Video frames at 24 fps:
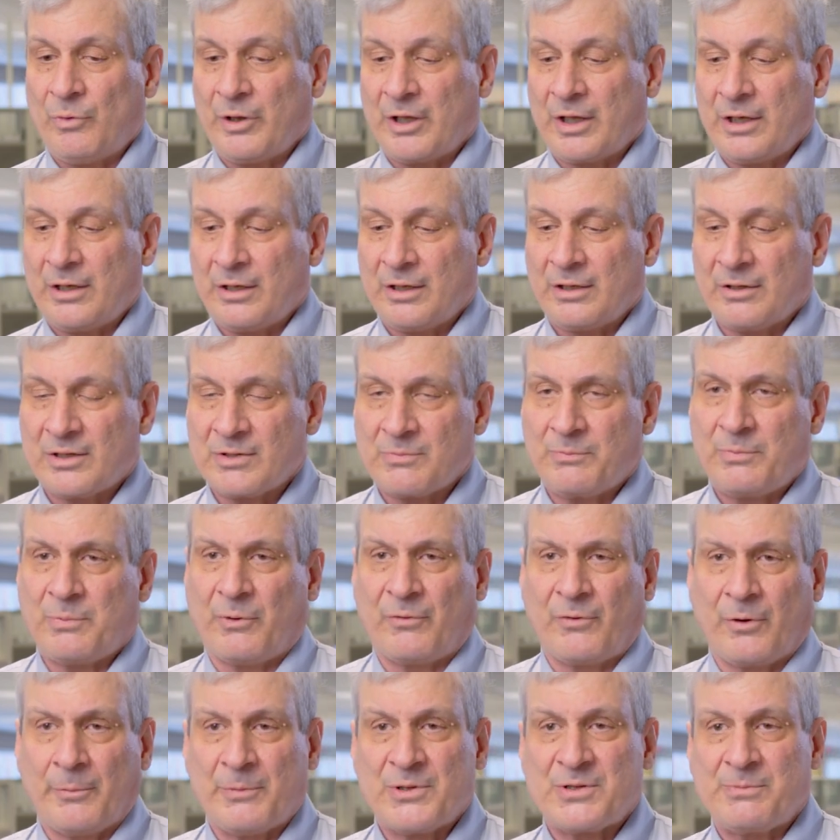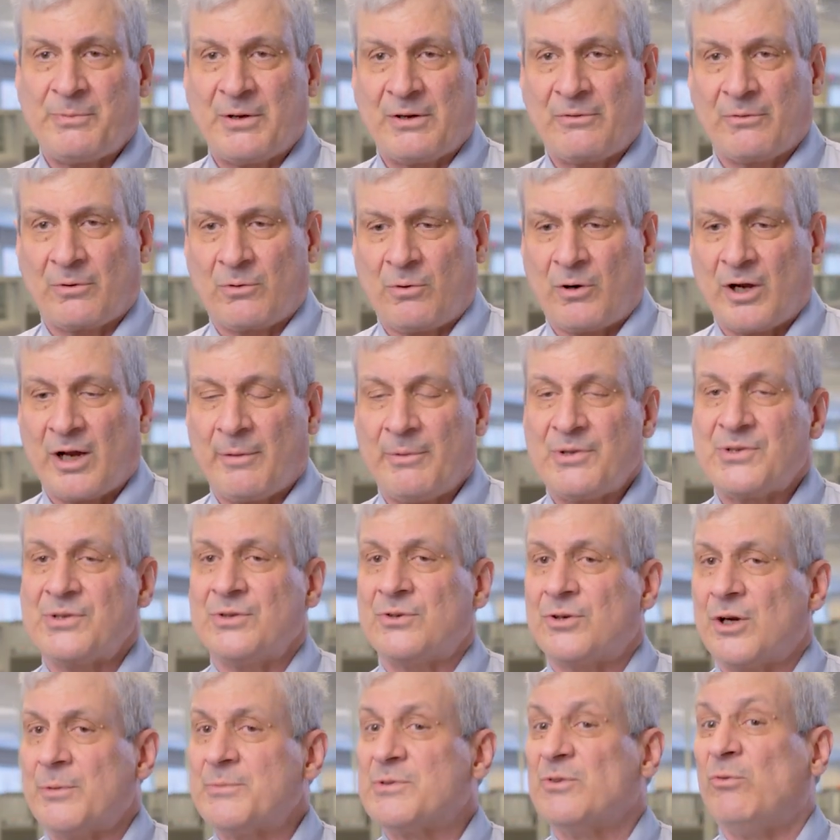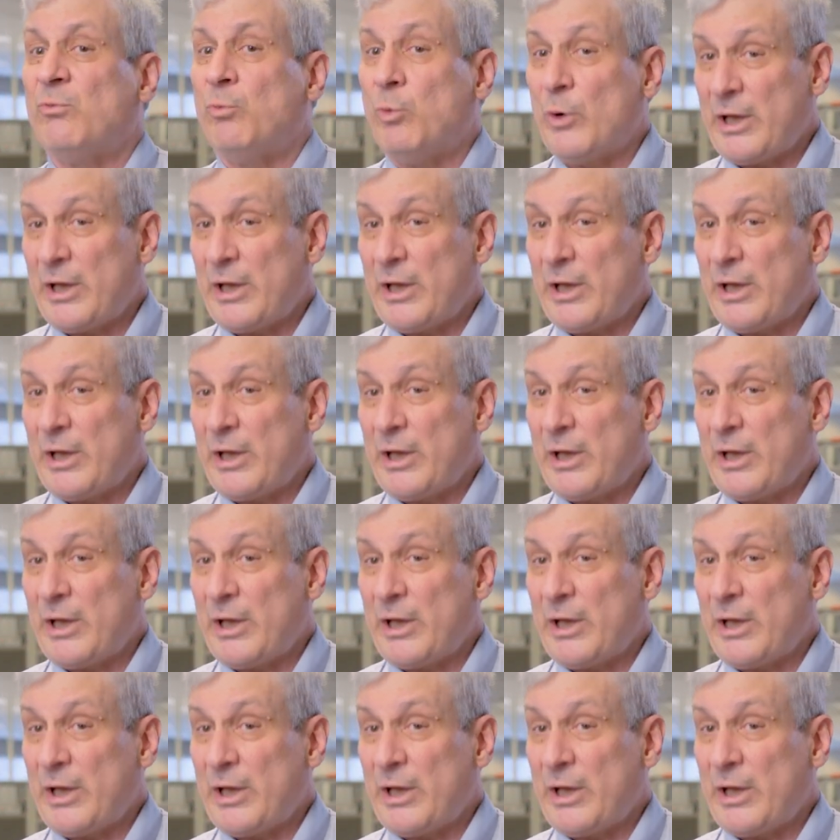We get performance requirements in terms of